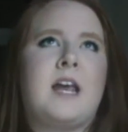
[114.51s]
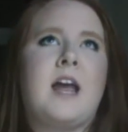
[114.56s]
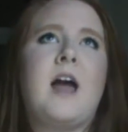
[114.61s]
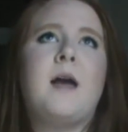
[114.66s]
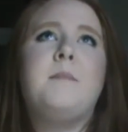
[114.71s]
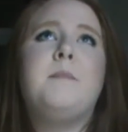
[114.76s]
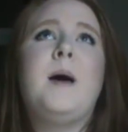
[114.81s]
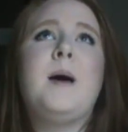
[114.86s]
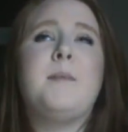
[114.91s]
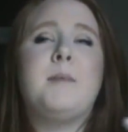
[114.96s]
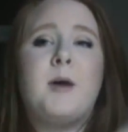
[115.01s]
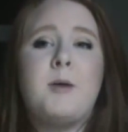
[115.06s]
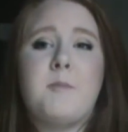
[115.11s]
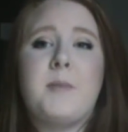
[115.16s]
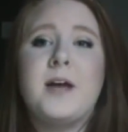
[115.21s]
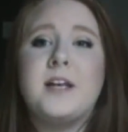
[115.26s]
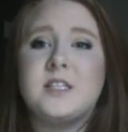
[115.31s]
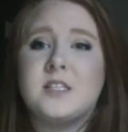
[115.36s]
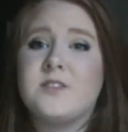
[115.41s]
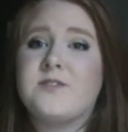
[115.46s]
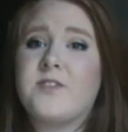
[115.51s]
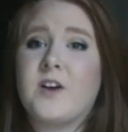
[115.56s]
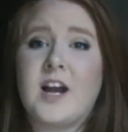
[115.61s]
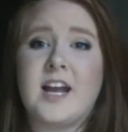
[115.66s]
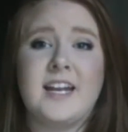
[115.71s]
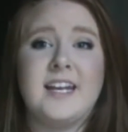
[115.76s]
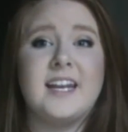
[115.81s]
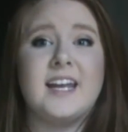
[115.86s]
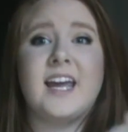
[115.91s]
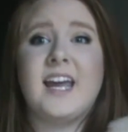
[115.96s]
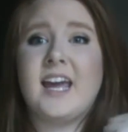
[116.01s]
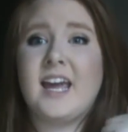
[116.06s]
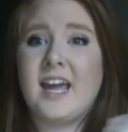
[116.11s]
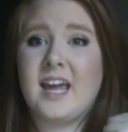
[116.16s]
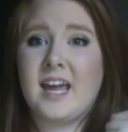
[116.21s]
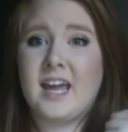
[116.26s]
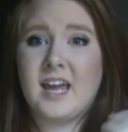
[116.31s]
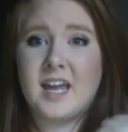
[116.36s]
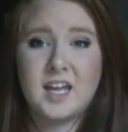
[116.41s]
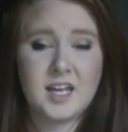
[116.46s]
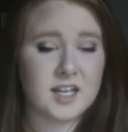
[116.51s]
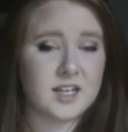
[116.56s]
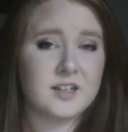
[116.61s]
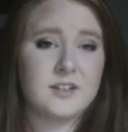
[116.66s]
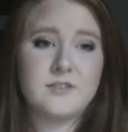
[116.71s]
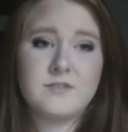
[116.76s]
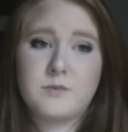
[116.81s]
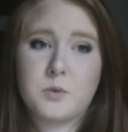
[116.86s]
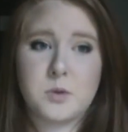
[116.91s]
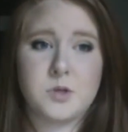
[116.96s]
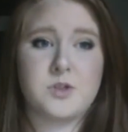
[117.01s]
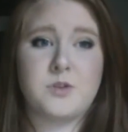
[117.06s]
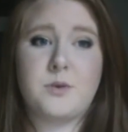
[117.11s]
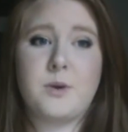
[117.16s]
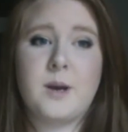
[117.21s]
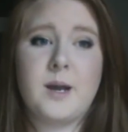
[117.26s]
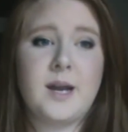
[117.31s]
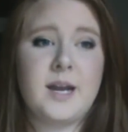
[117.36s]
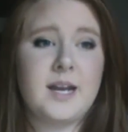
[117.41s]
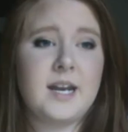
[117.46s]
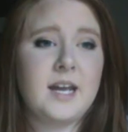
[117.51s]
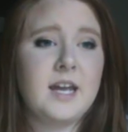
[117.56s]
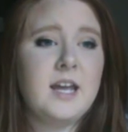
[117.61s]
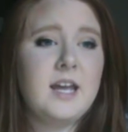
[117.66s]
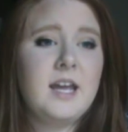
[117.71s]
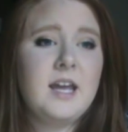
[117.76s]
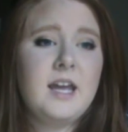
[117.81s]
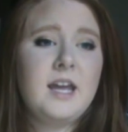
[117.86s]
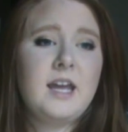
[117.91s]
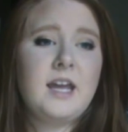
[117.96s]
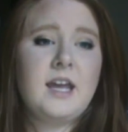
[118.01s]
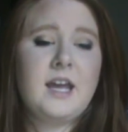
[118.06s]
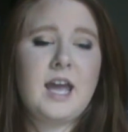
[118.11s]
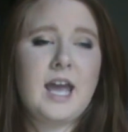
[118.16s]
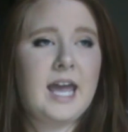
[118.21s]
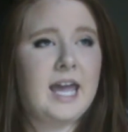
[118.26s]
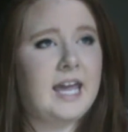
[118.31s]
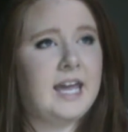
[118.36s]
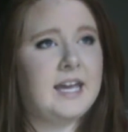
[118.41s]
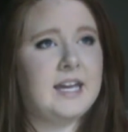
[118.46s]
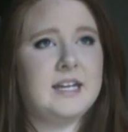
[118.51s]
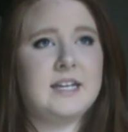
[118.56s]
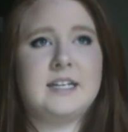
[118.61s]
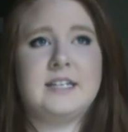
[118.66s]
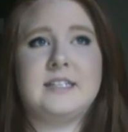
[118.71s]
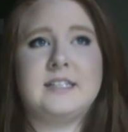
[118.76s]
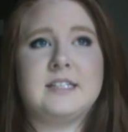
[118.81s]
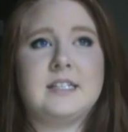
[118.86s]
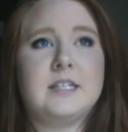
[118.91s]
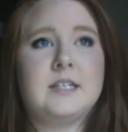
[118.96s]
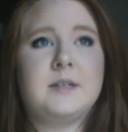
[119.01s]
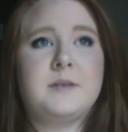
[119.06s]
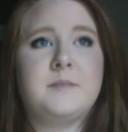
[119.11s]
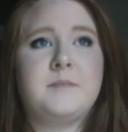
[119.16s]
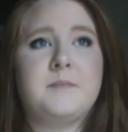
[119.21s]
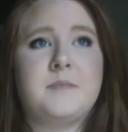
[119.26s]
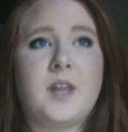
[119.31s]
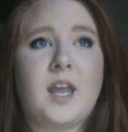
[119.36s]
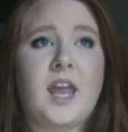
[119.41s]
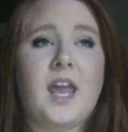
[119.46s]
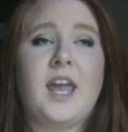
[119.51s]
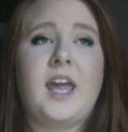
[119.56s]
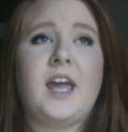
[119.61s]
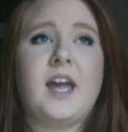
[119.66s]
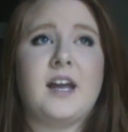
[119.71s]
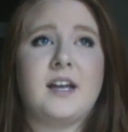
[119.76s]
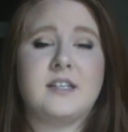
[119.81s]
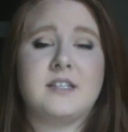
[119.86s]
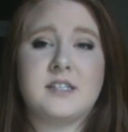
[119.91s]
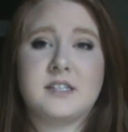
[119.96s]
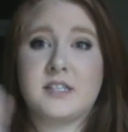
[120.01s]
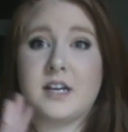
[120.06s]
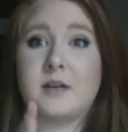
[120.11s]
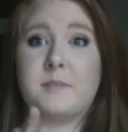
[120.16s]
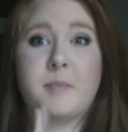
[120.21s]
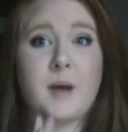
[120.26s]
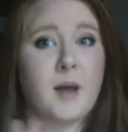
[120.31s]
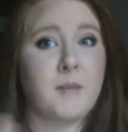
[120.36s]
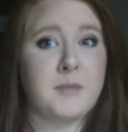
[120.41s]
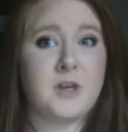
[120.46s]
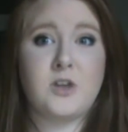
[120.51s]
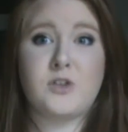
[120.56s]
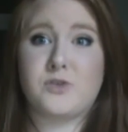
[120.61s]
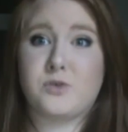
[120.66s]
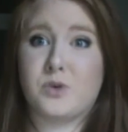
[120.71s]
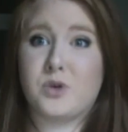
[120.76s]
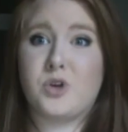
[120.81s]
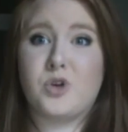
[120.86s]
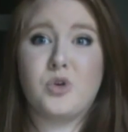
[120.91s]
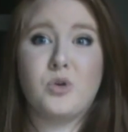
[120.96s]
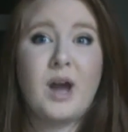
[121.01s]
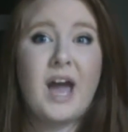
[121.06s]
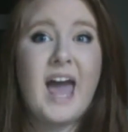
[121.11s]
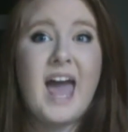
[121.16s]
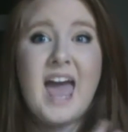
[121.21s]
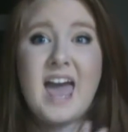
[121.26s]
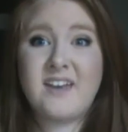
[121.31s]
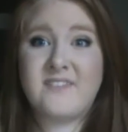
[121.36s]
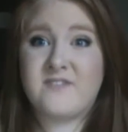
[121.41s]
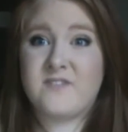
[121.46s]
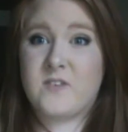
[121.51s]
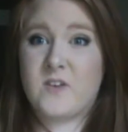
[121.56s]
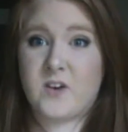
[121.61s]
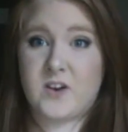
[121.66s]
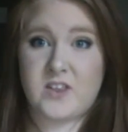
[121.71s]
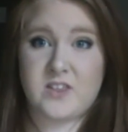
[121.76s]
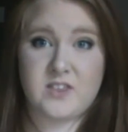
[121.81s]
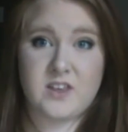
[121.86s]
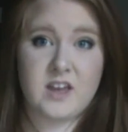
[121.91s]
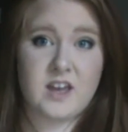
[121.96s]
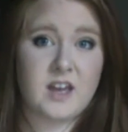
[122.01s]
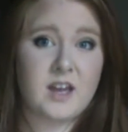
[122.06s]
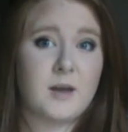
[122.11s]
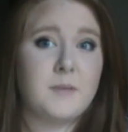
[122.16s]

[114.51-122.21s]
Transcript: I met my best friend in 4th grade, and he has stuck by me through everything.